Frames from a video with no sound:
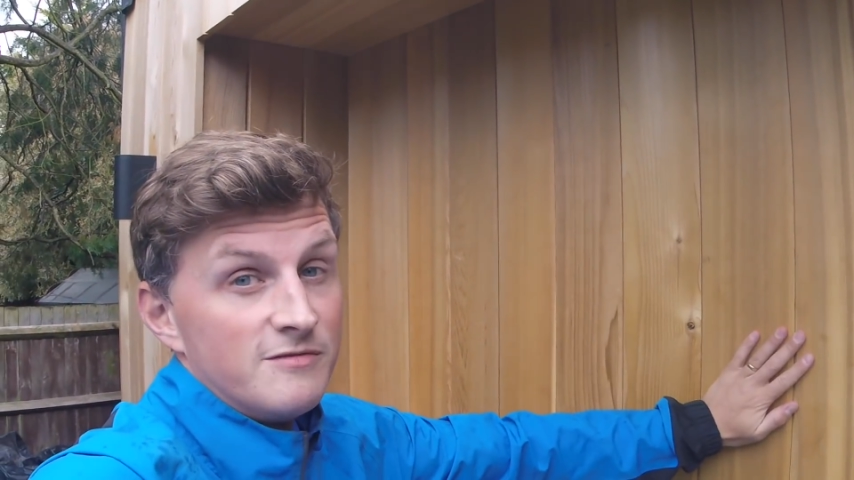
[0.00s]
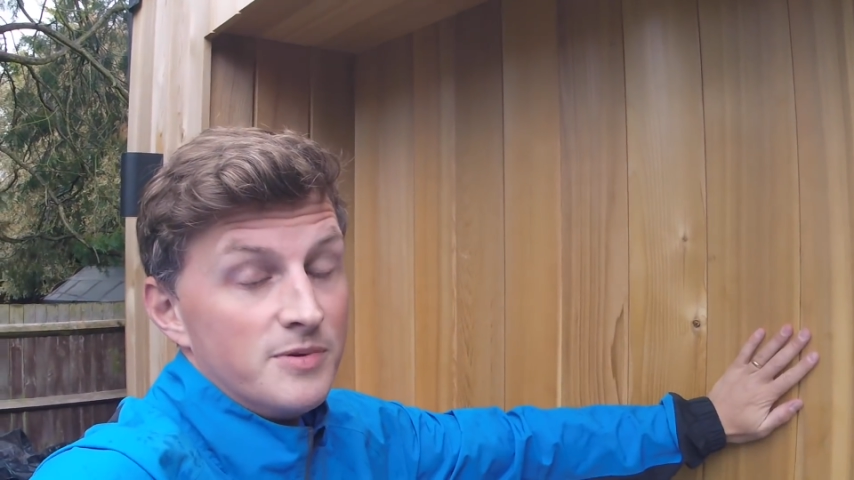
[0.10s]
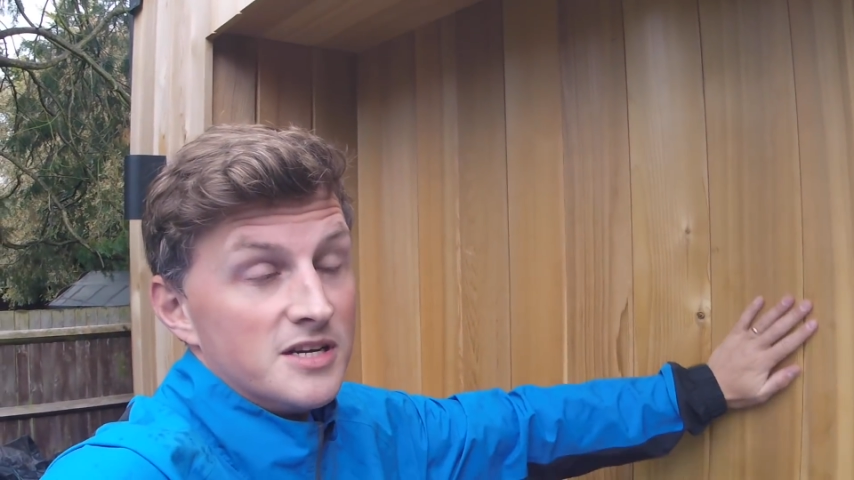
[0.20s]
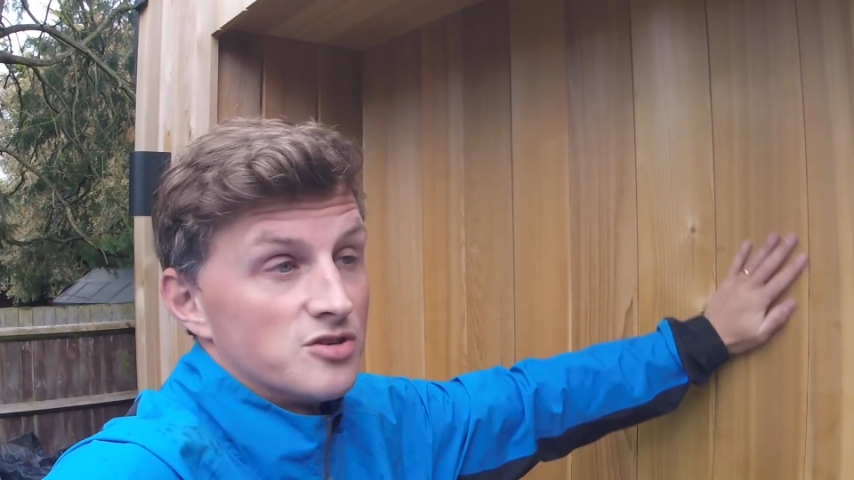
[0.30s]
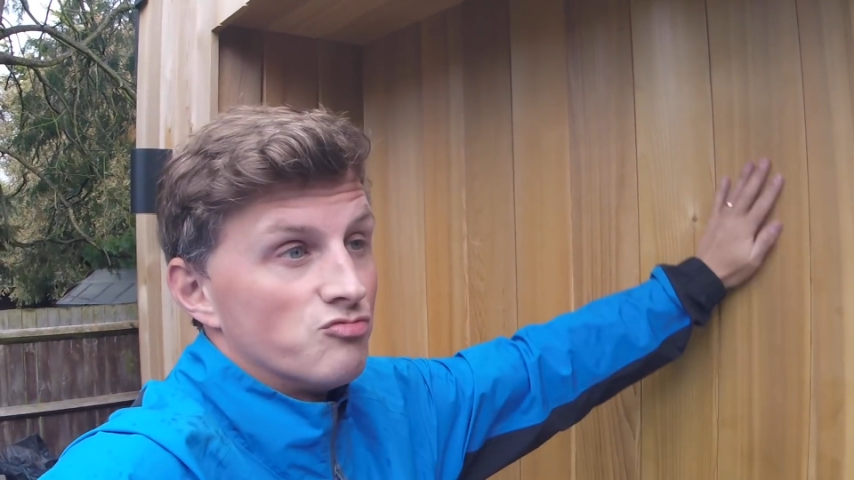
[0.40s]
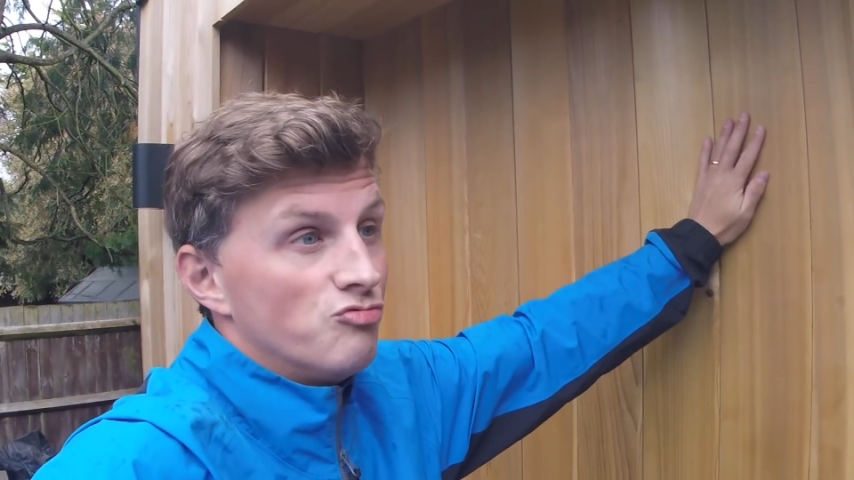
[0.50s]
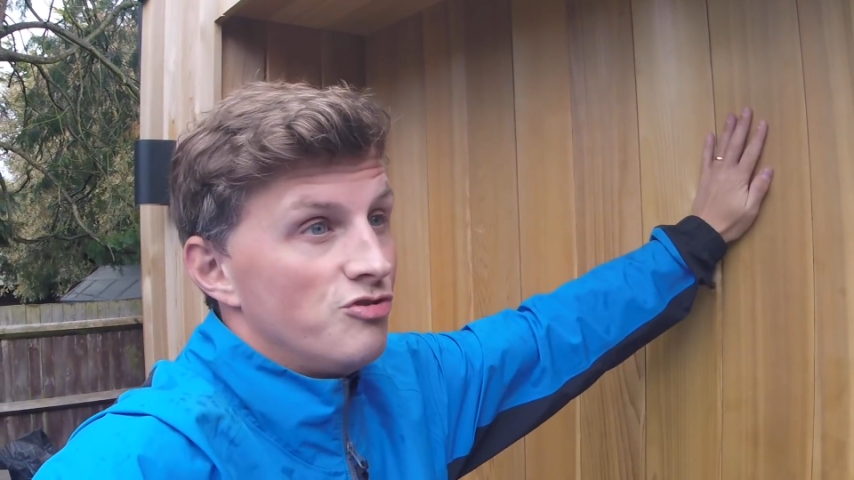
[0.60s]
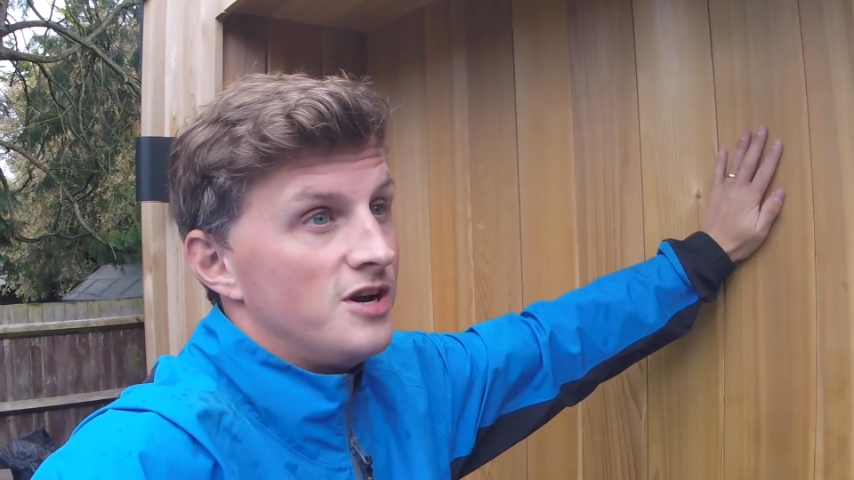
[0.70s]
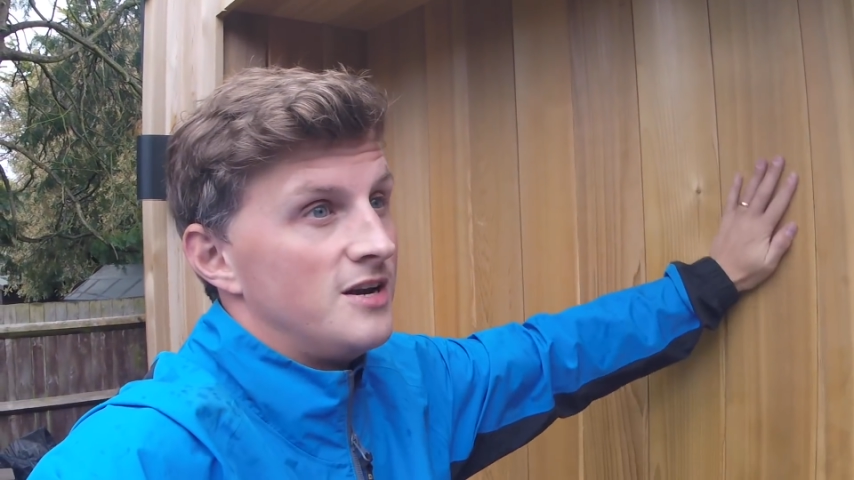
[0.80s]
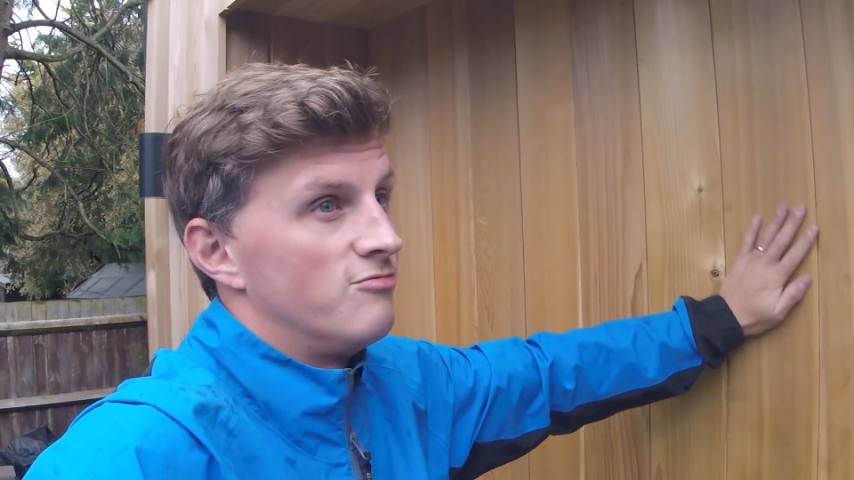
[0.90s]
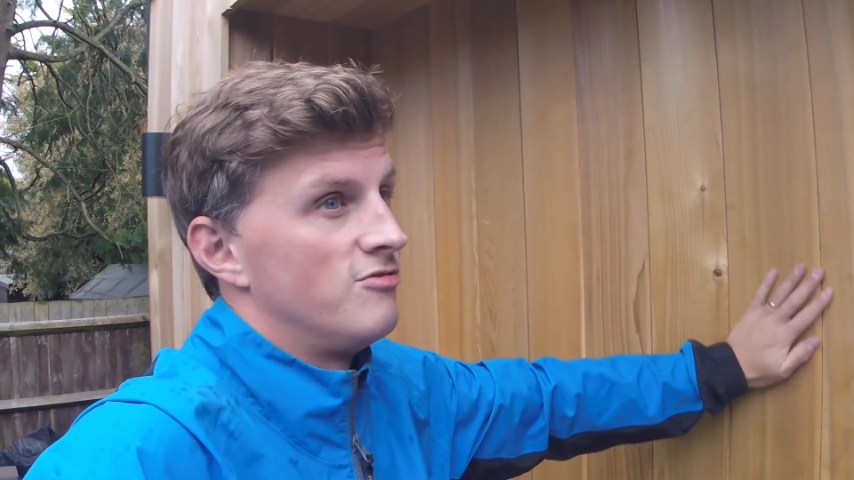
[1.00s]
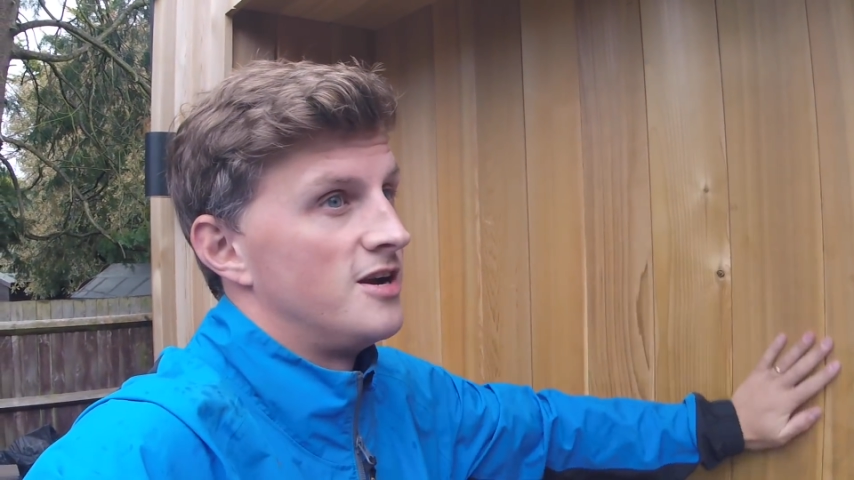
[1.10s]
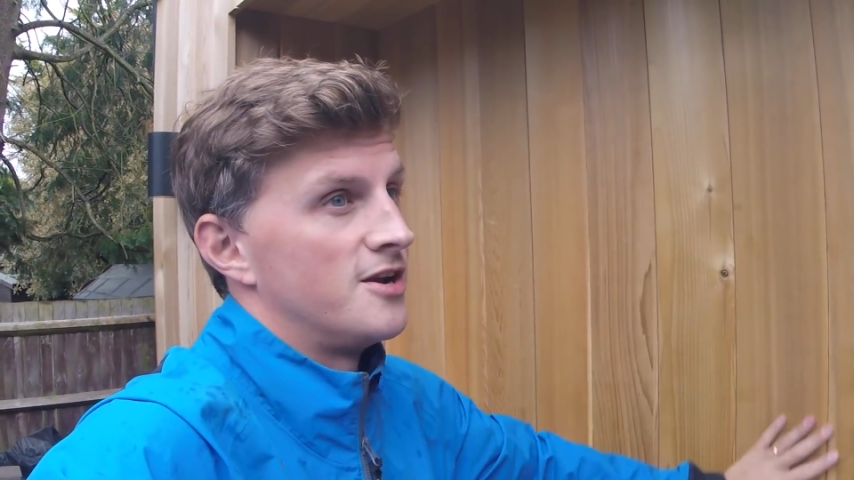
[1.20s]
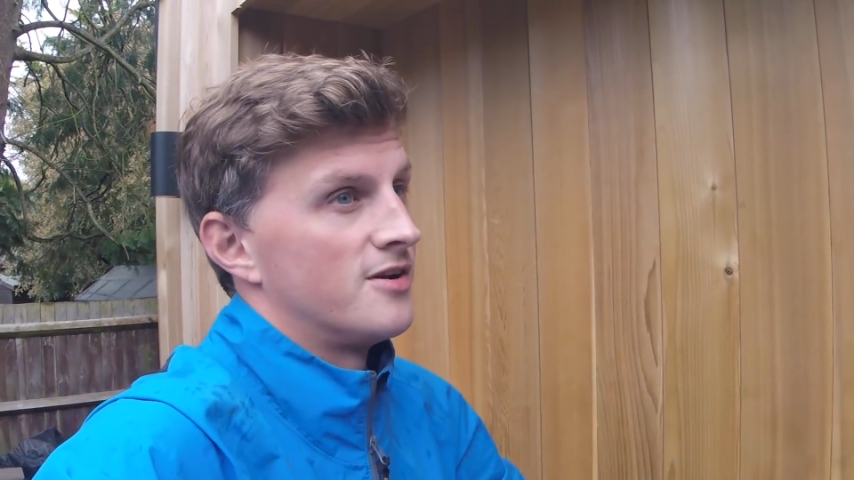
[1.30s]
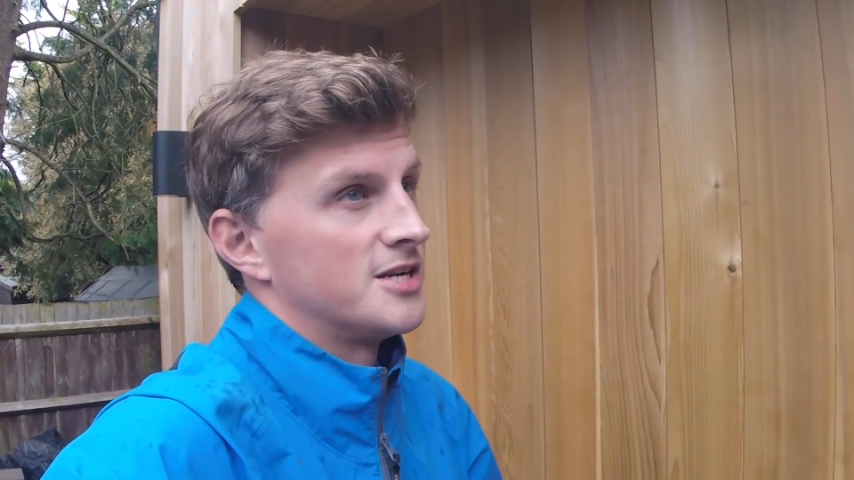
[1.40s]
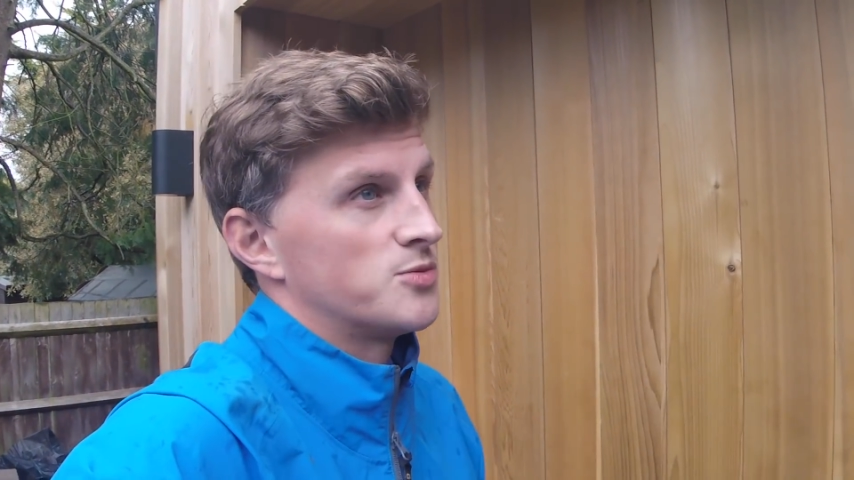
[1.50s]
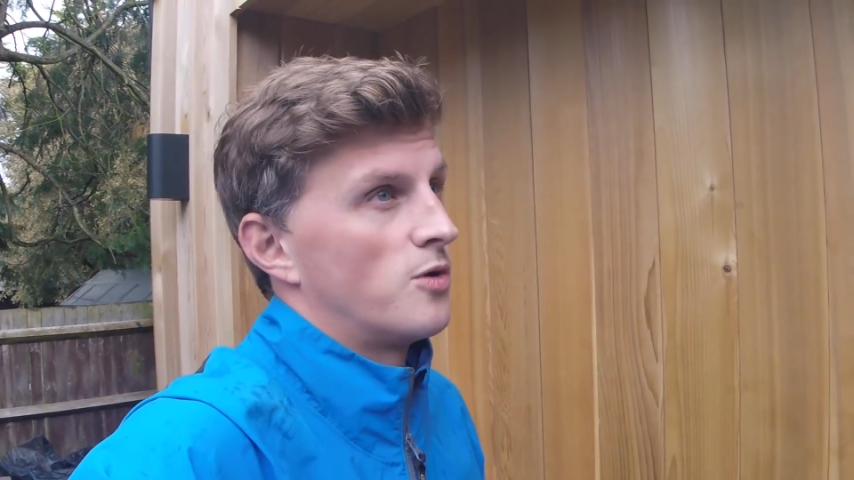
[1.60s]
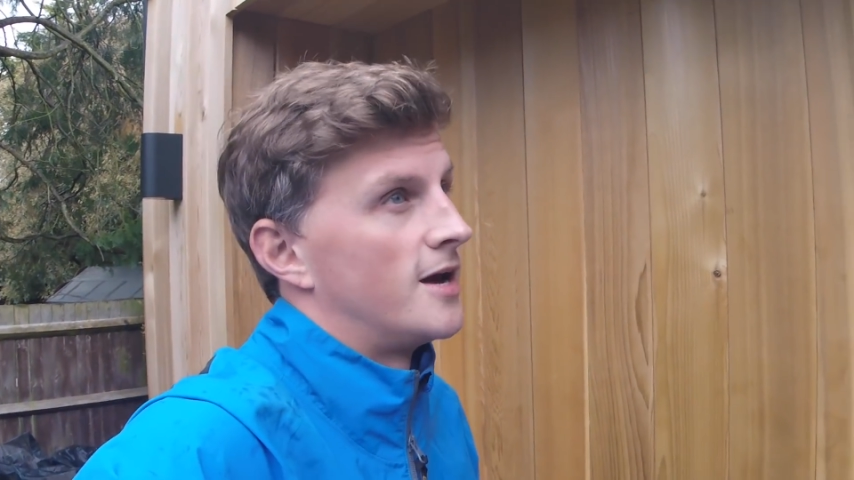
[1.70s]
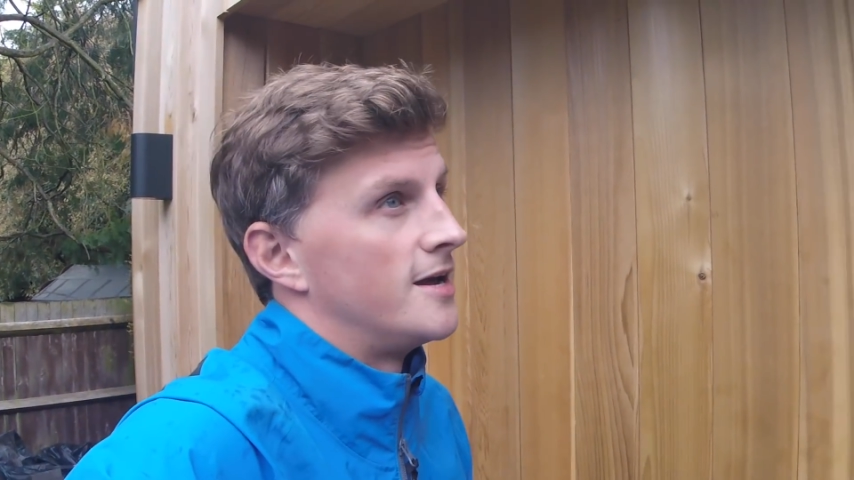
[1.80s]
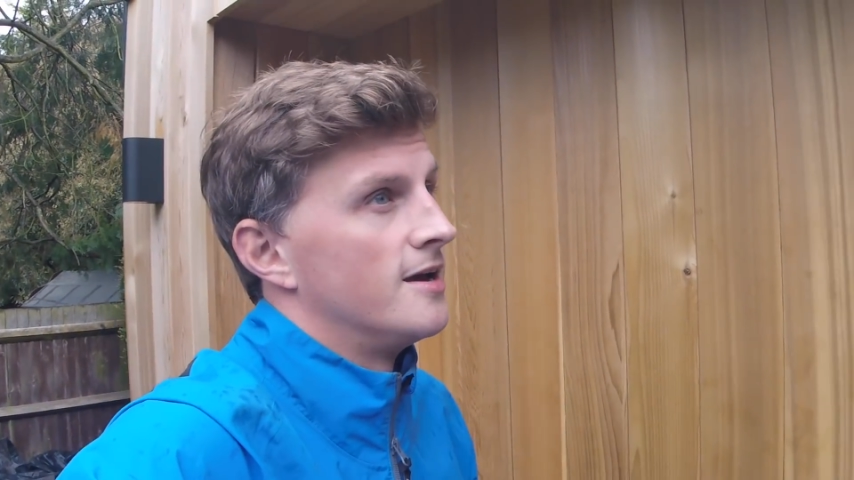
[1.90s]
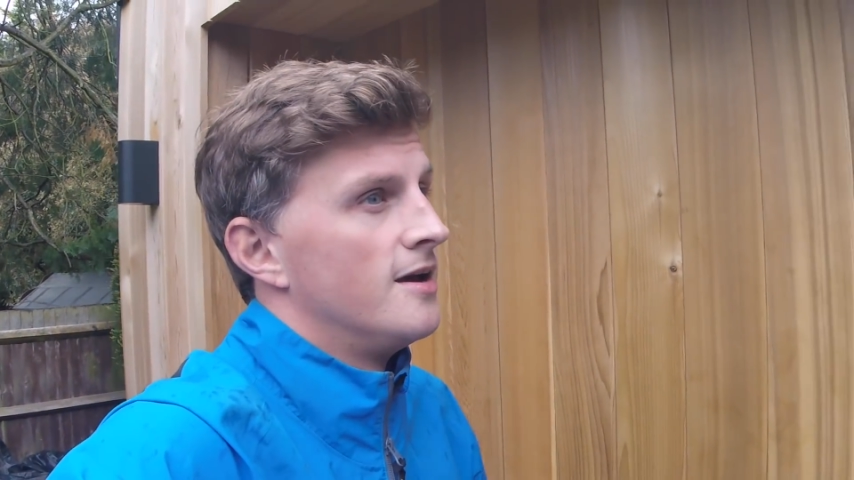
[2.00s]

but it's a really, really nice way